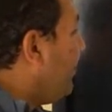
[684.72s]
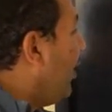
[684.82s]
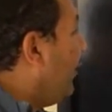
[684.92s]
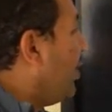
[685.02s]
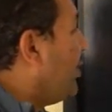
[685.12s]

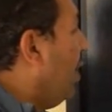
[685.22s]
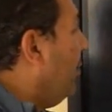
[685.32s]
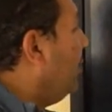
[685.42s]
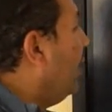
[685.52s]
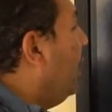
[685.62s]
For
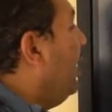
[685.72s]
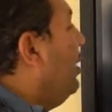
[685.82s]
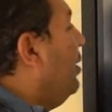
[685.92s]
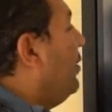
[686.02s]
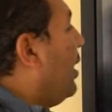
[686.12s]
example,
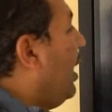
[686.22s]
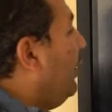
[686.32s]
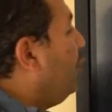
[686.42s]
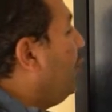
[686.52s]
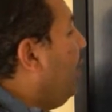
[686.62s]
the
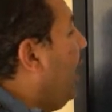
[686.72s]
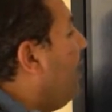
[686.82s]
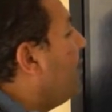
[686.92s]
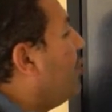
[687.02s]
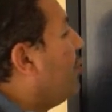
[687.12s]
country
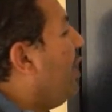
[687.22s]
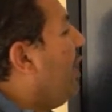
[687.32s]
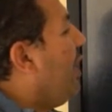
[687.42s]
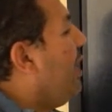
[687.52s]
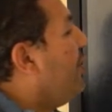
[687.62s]
has
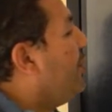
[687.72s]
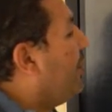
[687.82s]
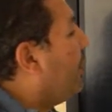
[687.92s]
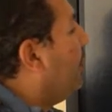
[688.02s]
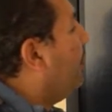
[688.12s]

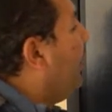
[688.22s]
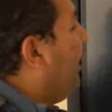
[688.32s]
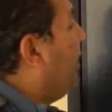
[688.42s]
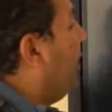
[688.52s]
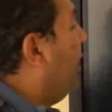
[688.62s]
changed
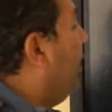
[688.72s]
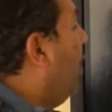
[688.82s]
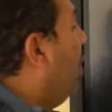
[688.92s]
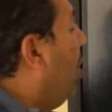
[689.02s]
completely